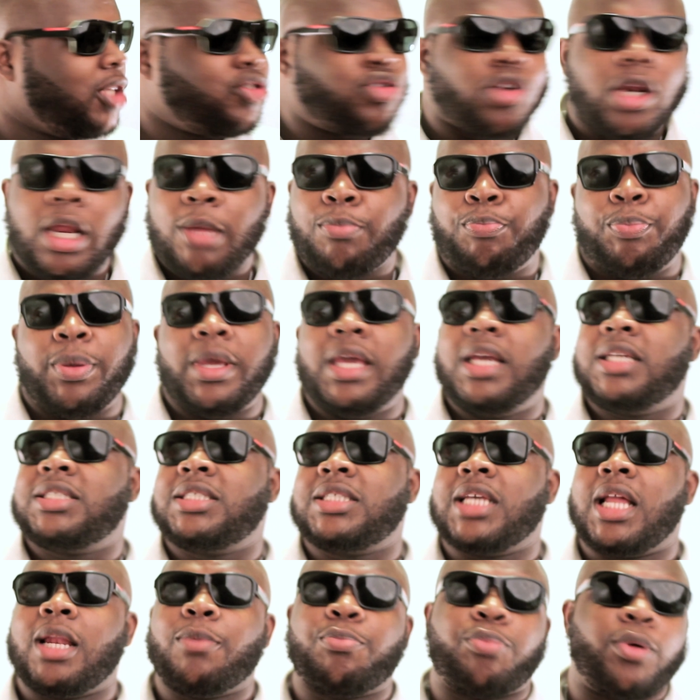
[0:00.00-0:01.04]
They tried a big
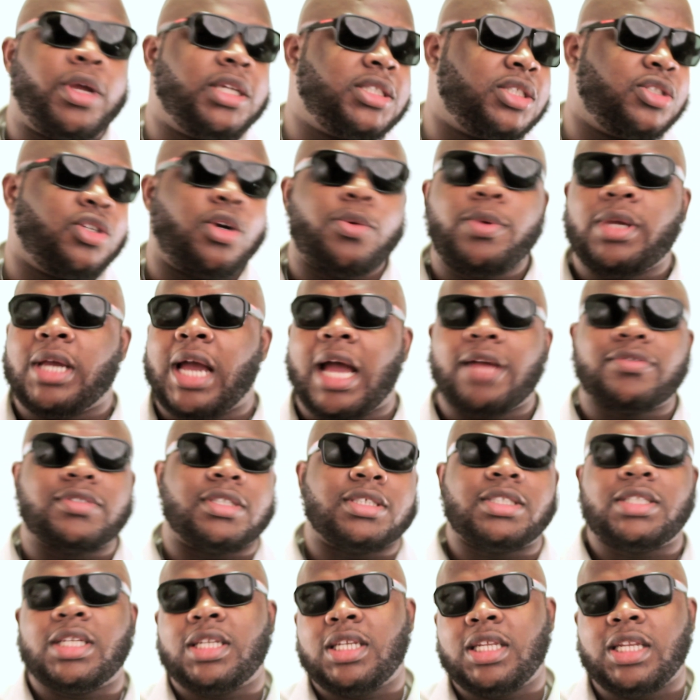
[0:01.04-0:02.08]
celebration over we got to
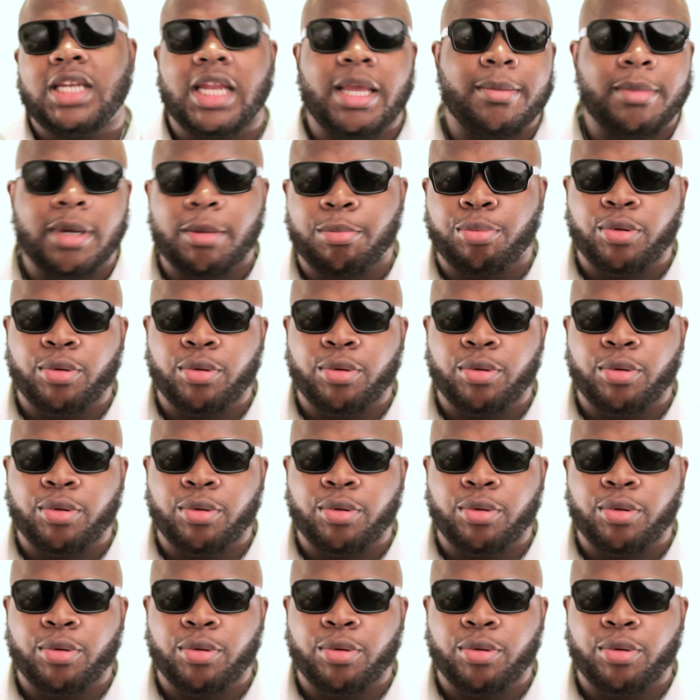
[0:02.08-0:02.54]
Sydney naming a